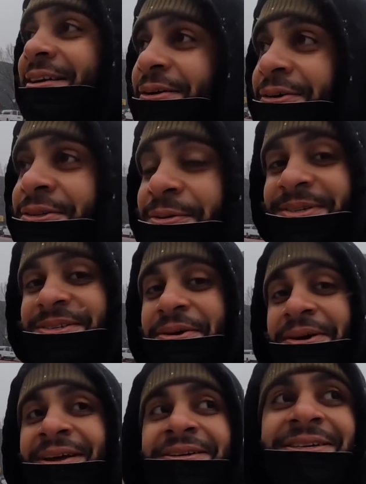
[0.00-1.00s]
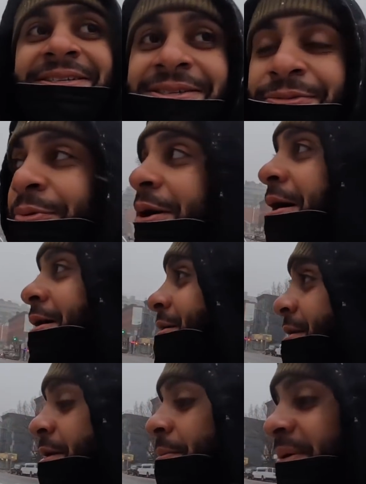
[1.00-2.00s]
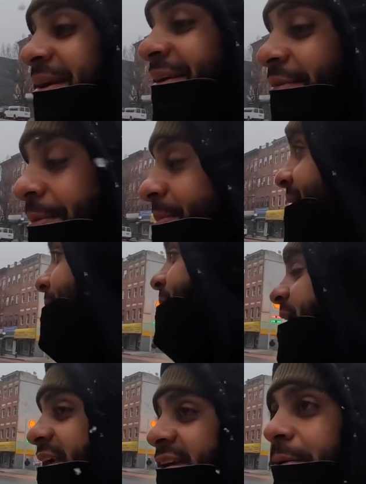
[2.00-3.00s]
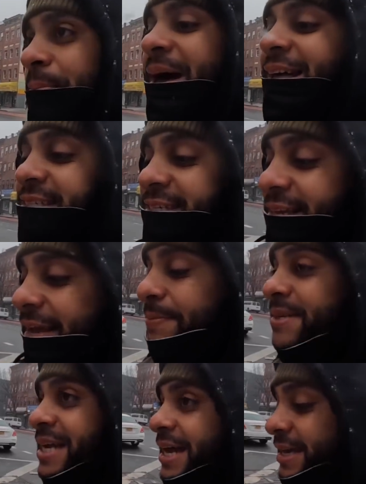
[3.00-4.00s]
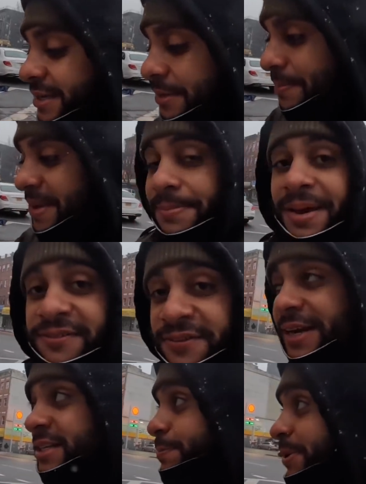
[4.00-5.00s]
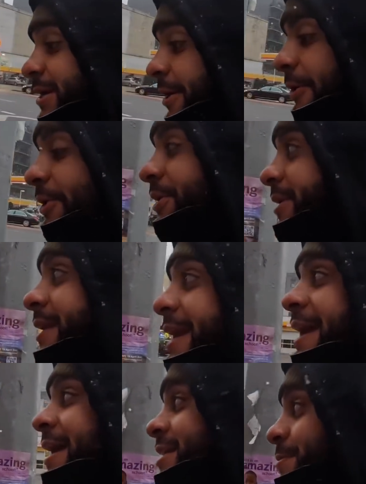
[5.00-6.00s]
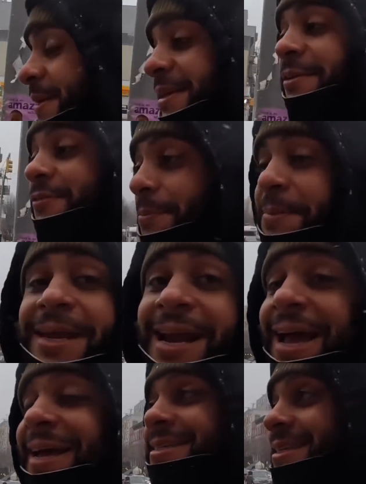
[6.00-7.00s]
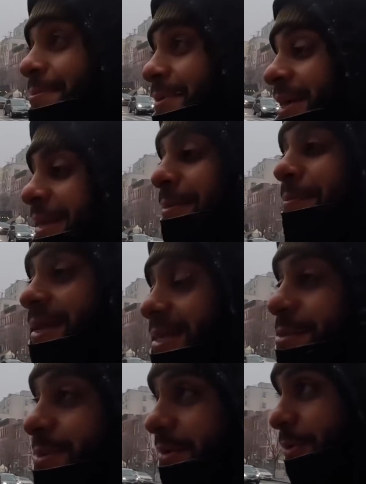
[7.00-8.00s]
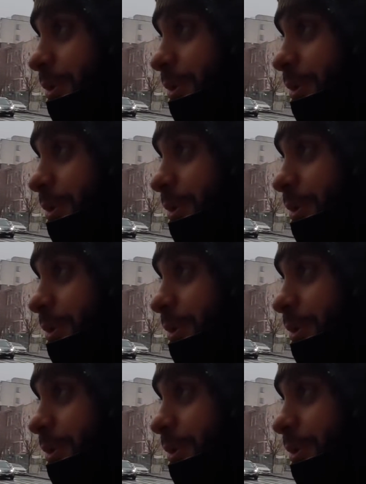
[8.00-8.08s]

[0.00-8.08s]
I know it's gonna be snowing like this, is wild. But anyway, man, I'm about to hit up Patsy's. I ain't been down here in a minute. Matter of fact, it's P.O. Hood. Speaking of a minute, I ain't seen P in a minute. It's been a